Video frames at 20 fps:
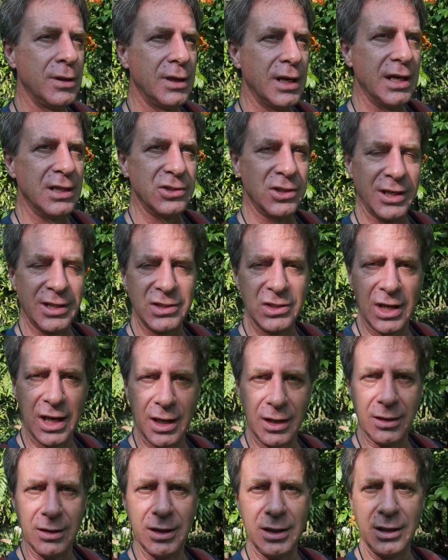As I
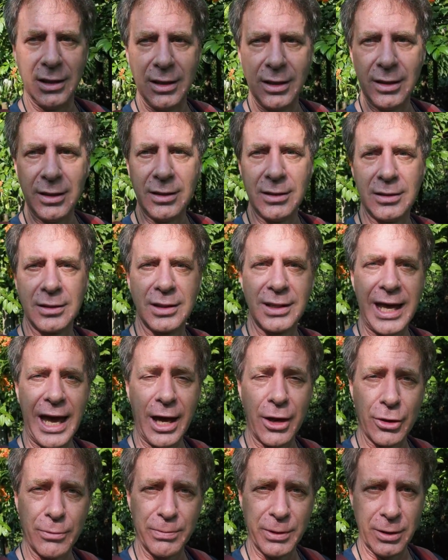said, the
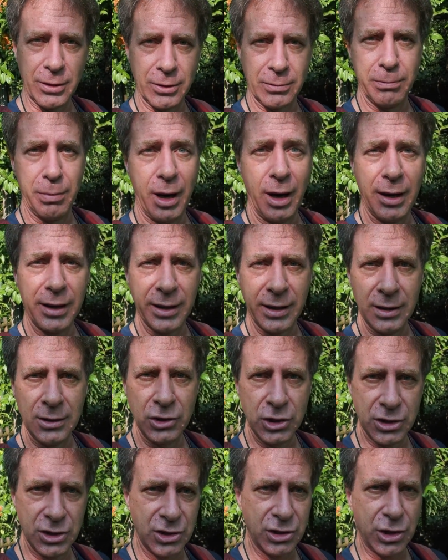caterpillar body
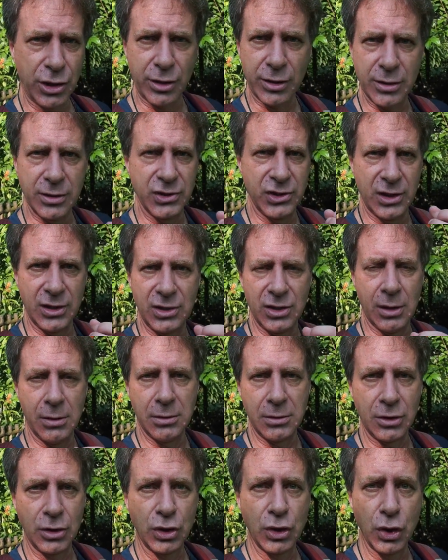just turns into
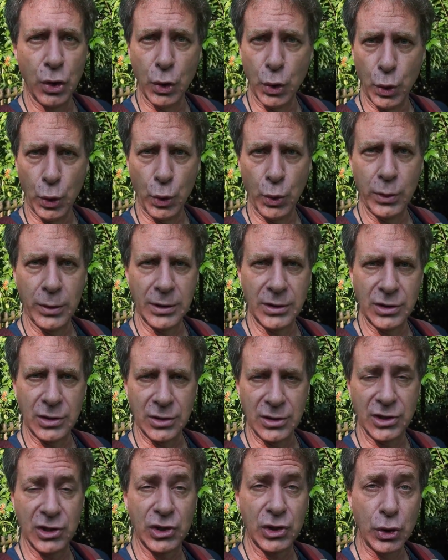goo, into
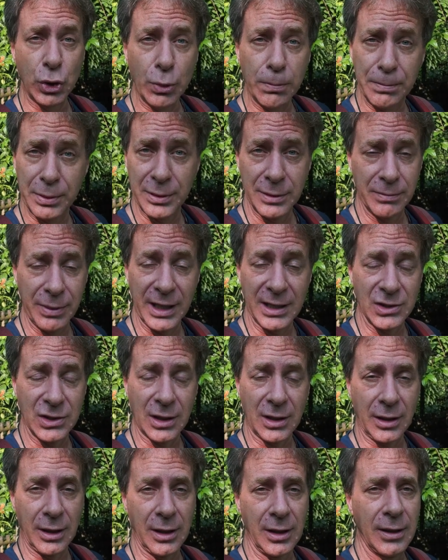soup,
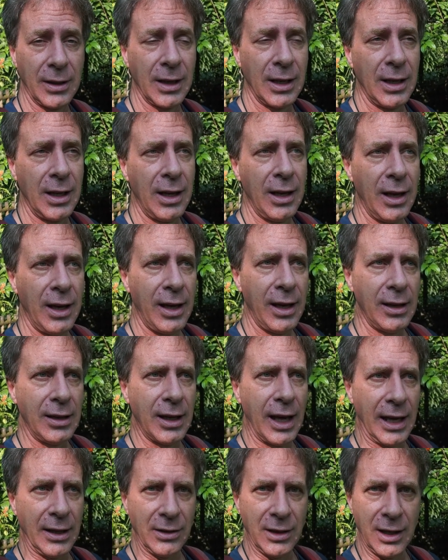basically.
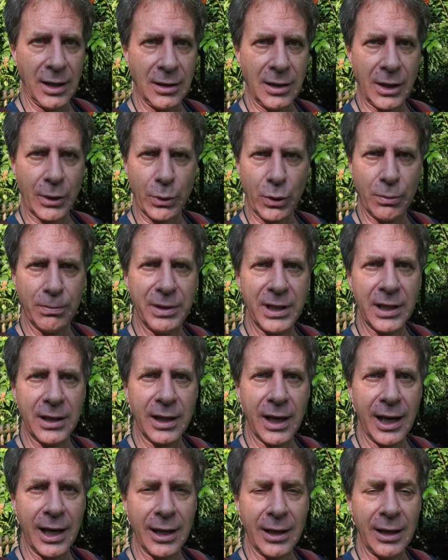And then there will be
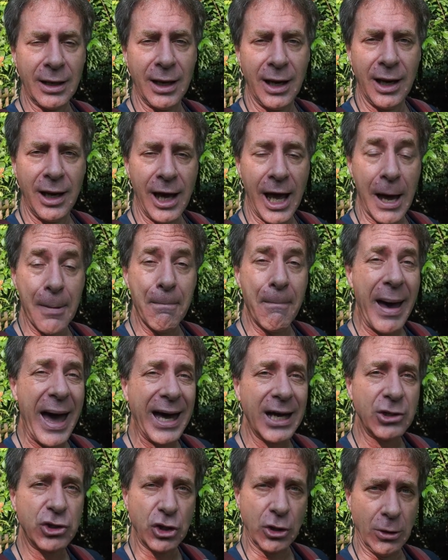an
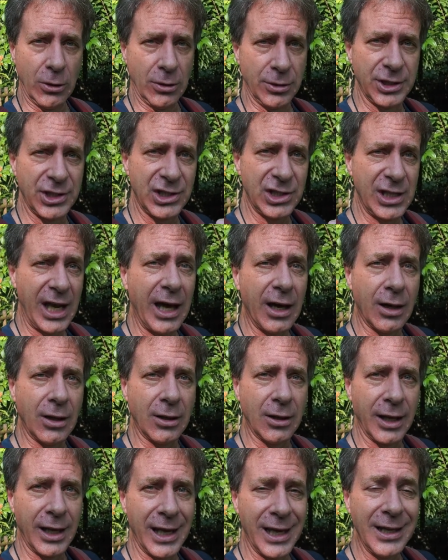imaginal cell
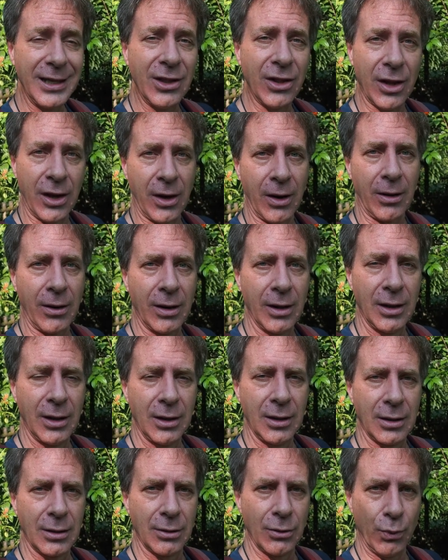in there
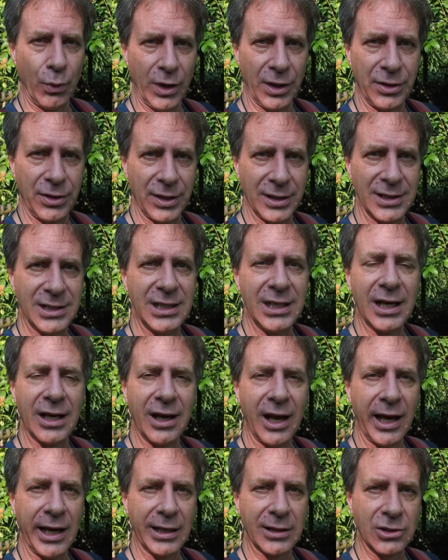with the
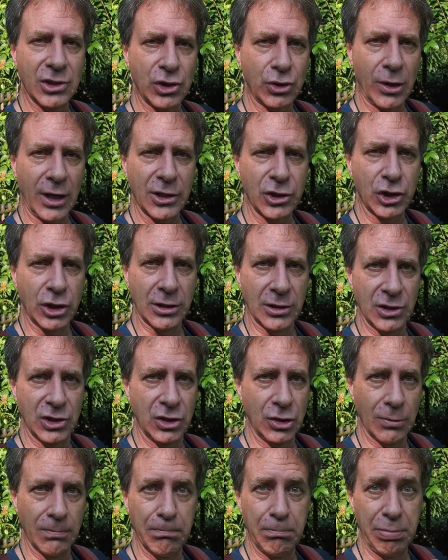DNA instructions
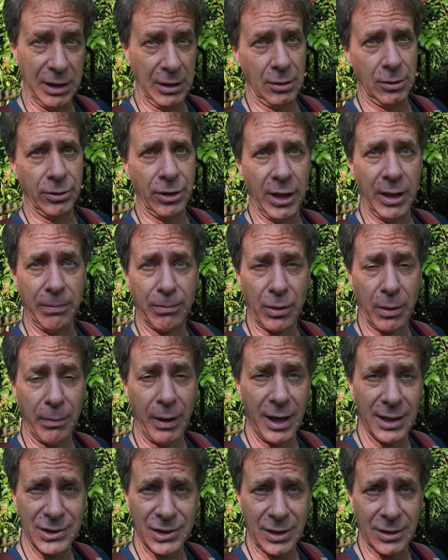to build a
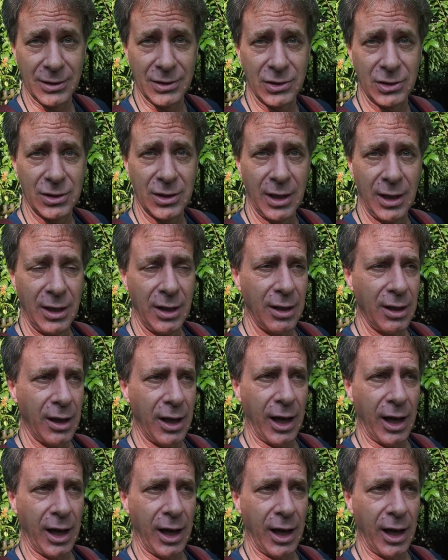proboscis.